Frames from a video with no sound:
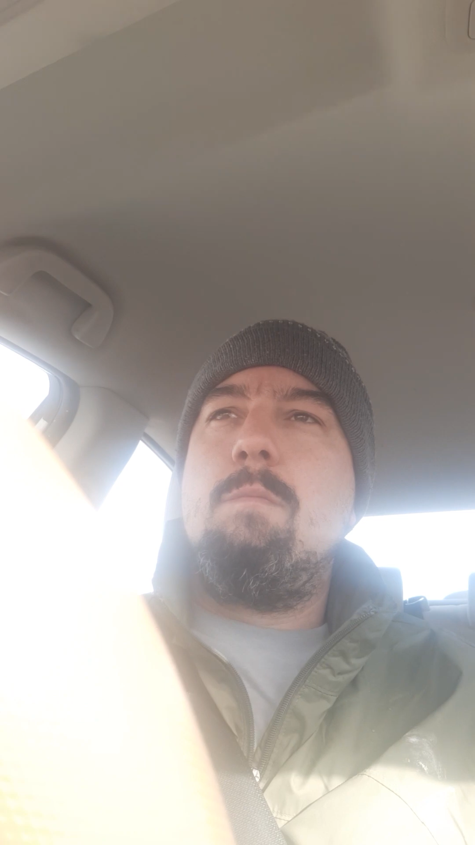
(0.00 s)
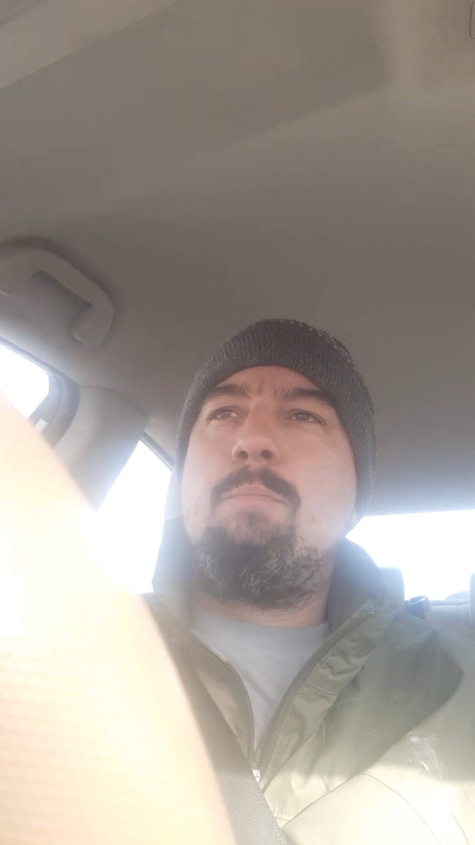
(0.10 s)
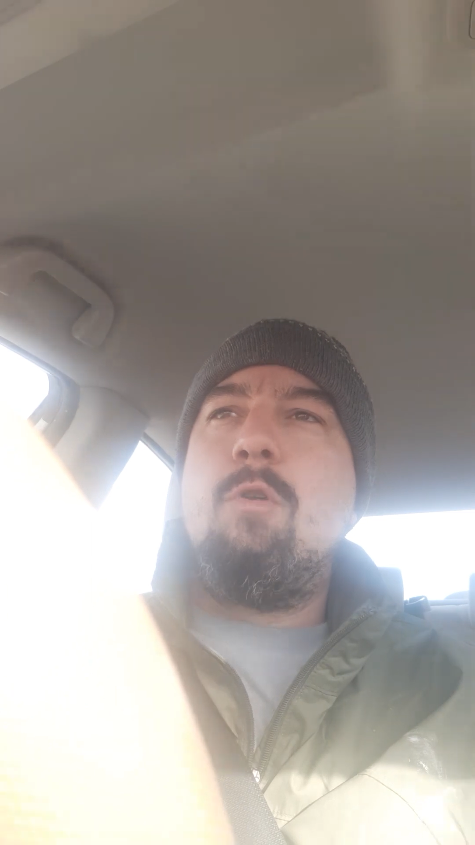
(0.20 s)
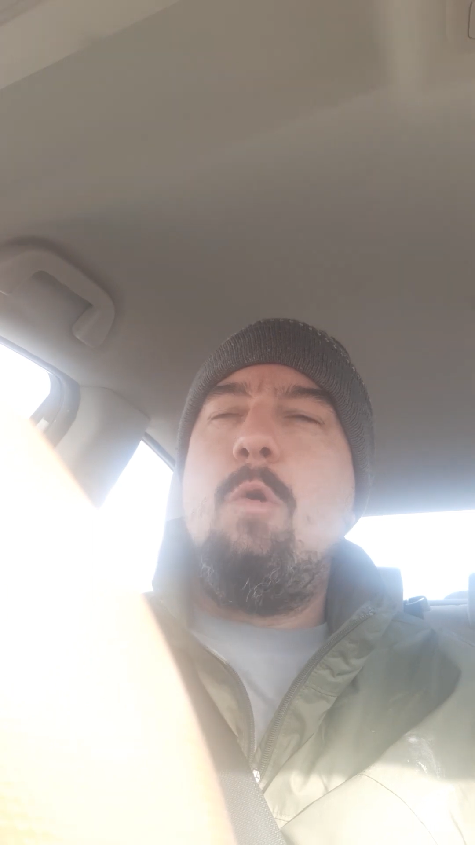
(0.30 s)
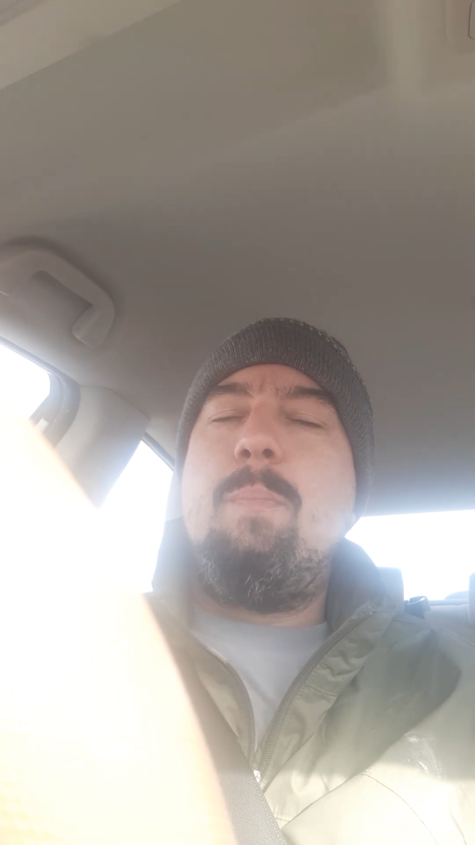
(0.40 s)

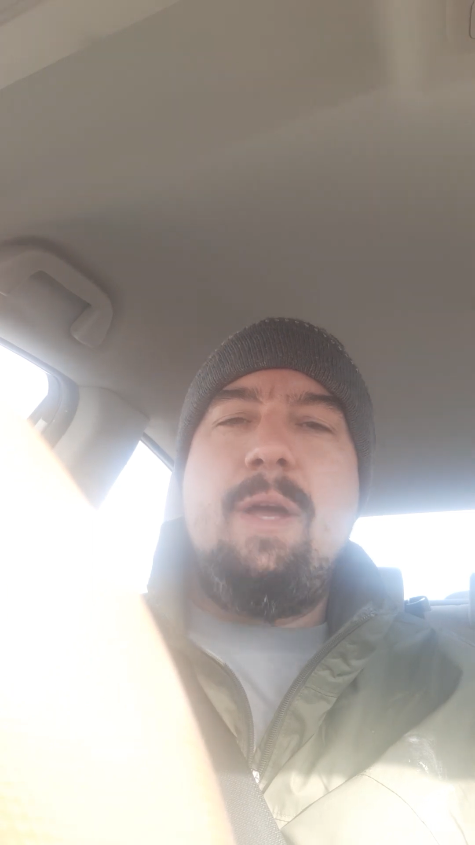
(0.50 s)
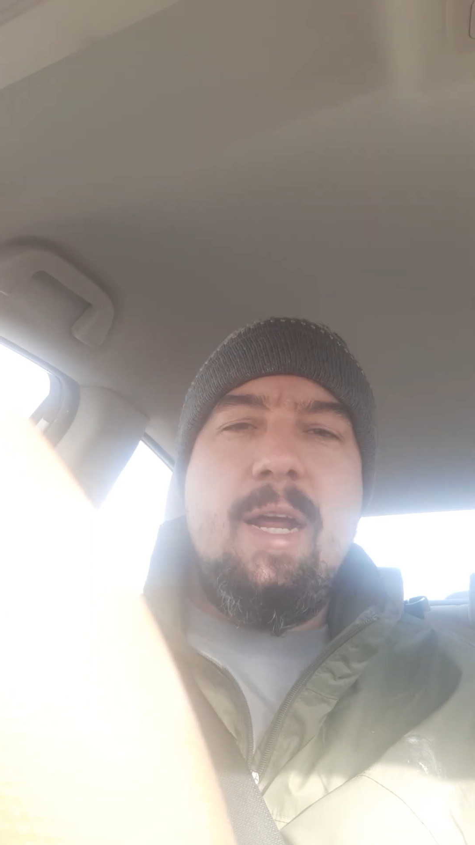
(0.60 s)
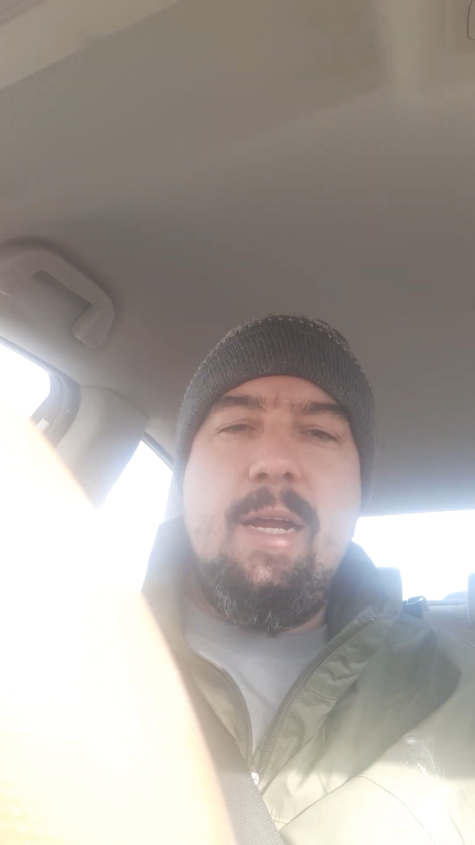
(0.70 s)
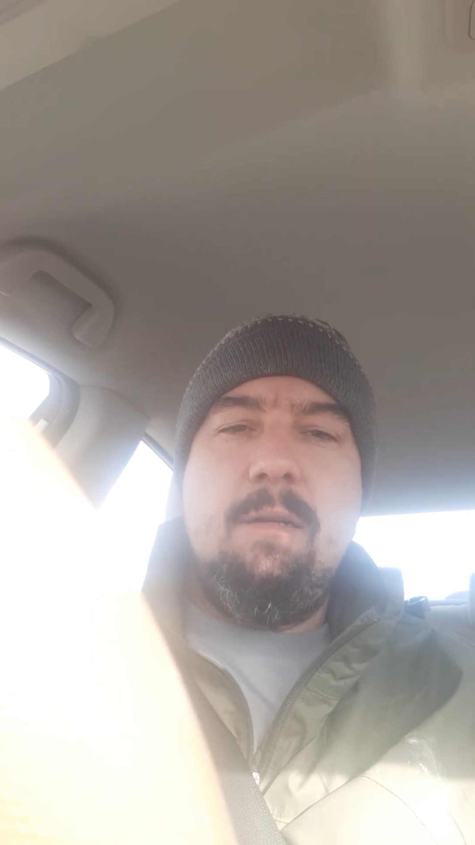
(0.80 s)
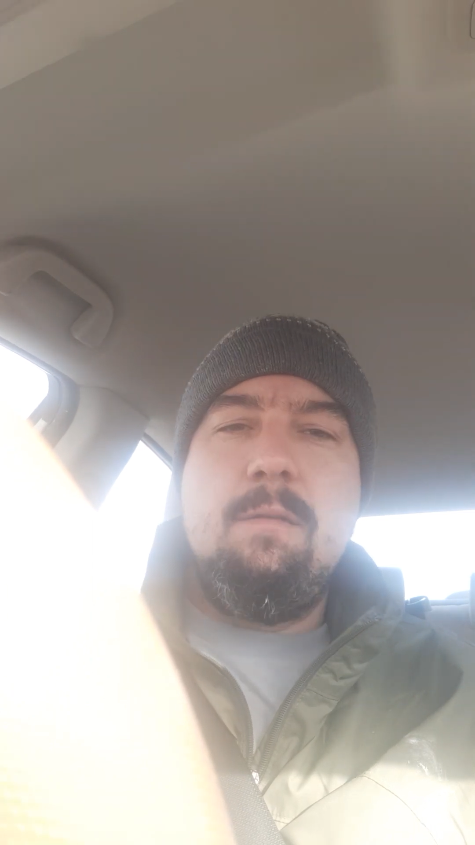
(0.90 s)

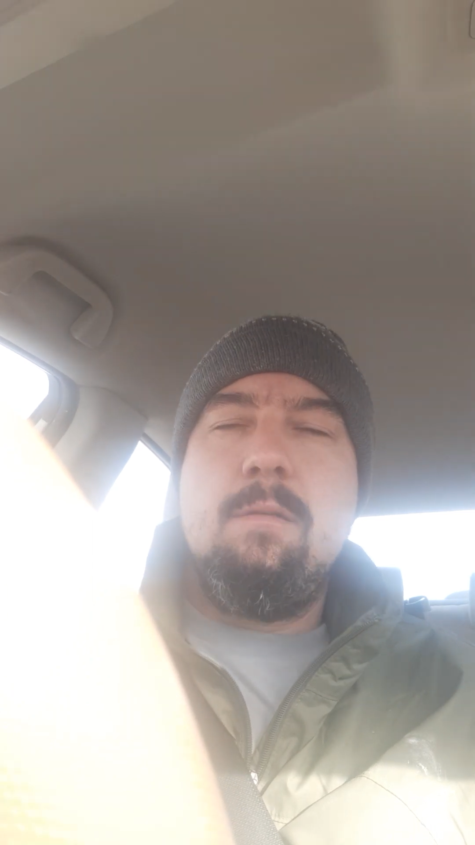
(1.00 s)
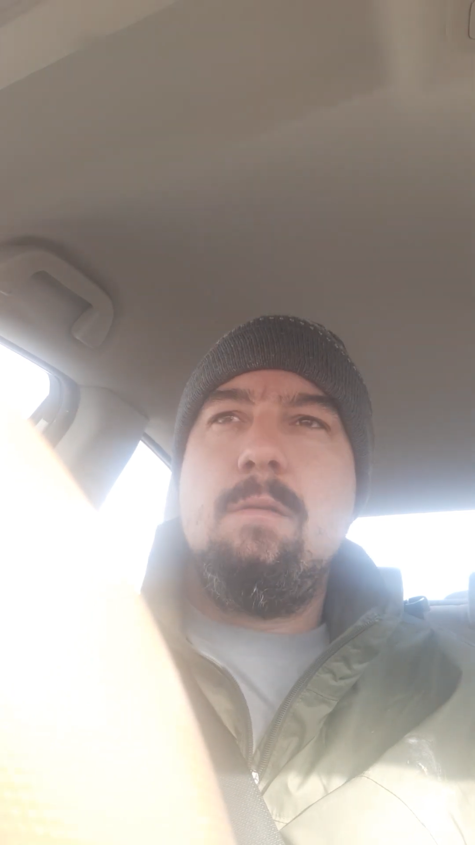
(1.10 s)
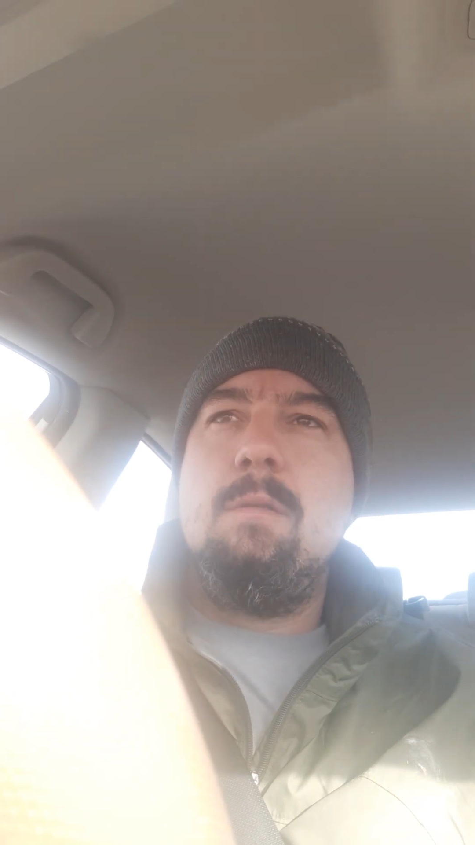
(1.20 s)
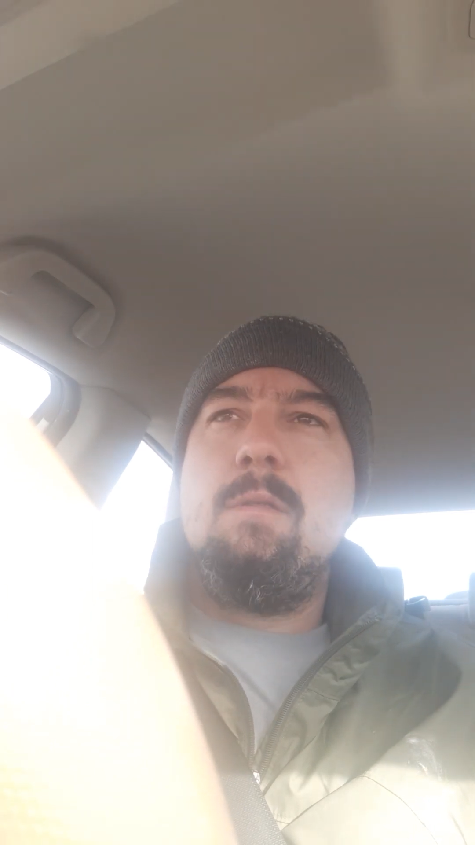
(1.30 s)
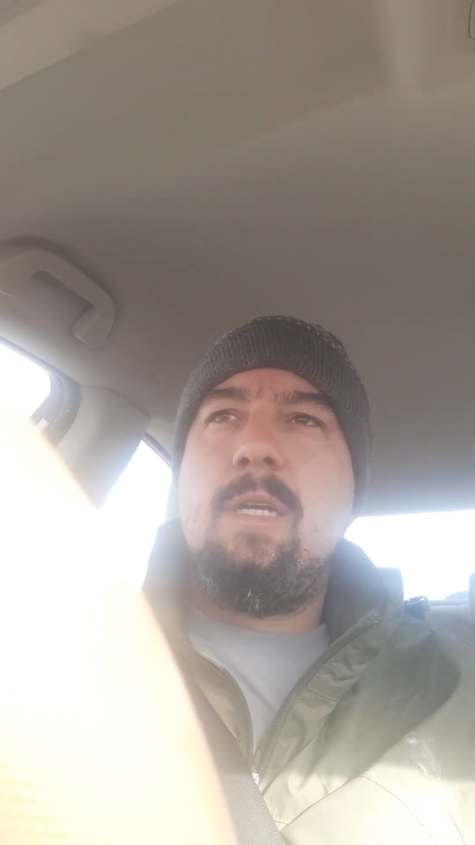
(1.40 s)

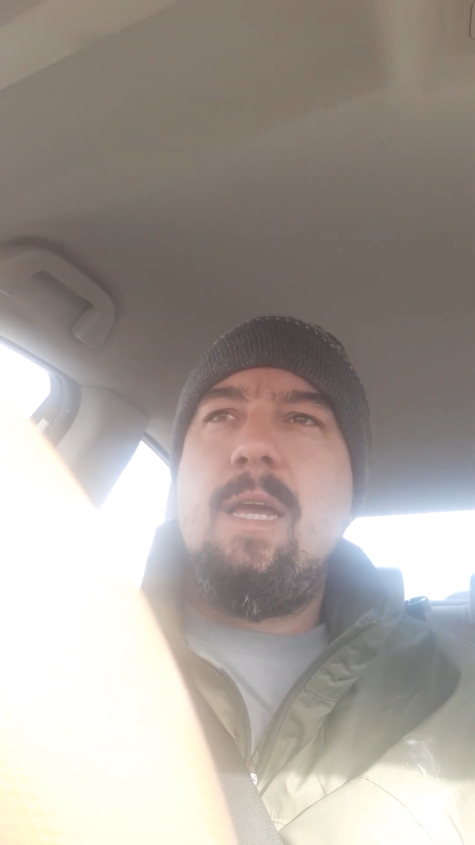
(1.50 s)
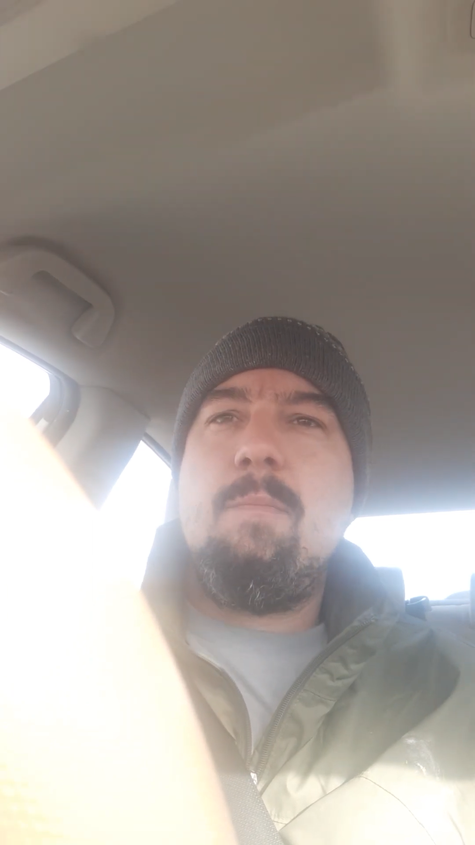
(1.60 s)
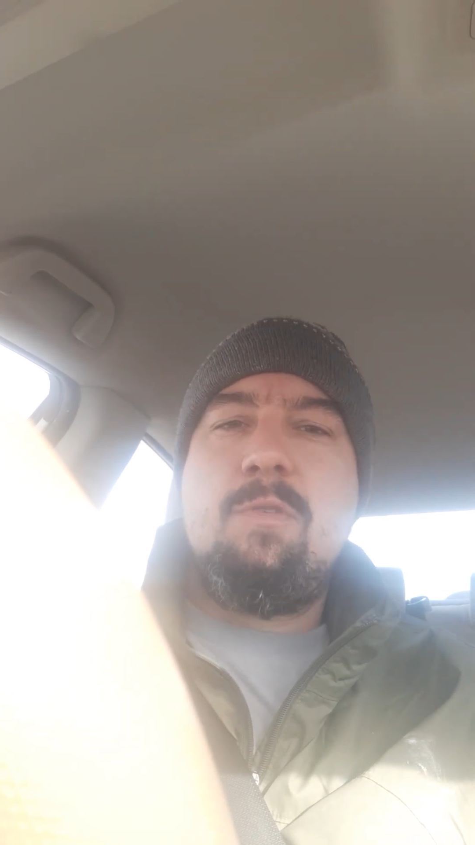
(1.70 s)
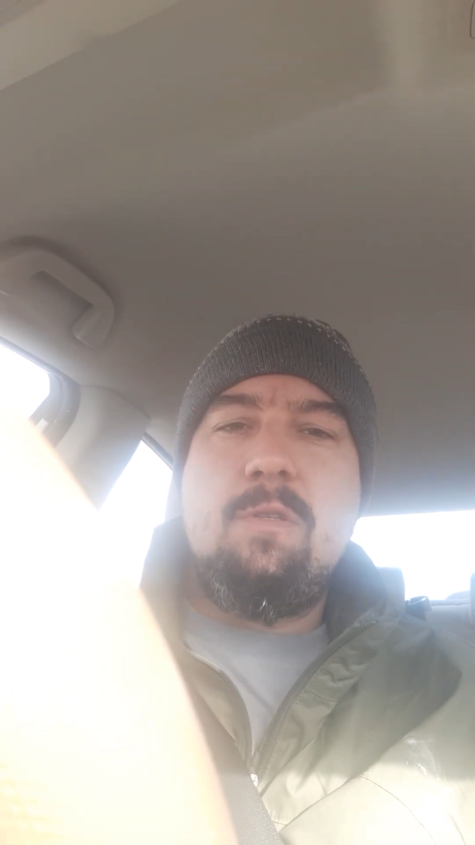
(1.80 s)
propane camp